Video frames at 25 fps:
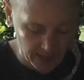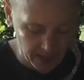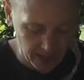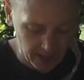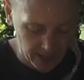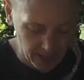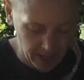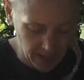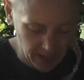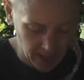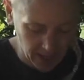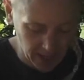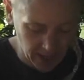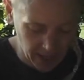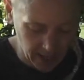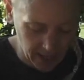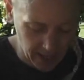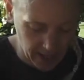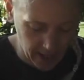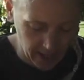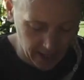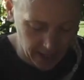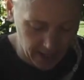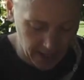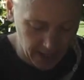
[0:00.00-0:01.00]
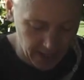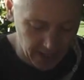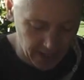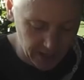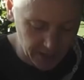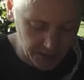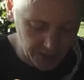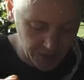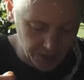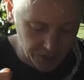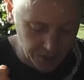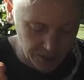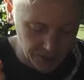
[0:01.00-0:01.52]
an
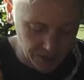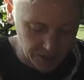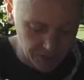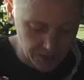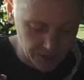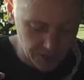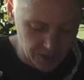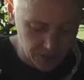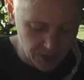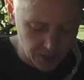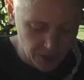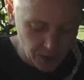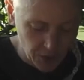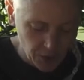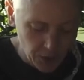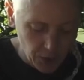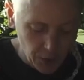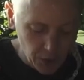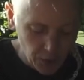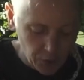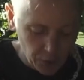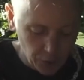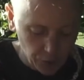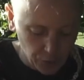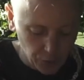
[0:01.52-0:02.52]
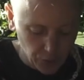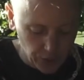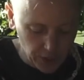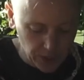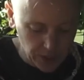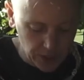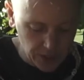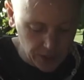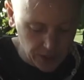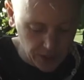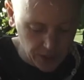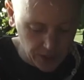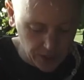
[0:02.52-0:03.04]
ancient
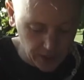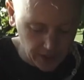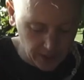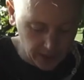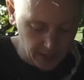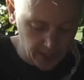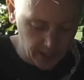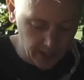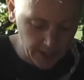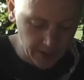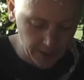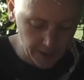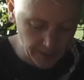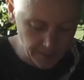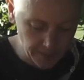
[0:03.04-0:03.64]
Frisian king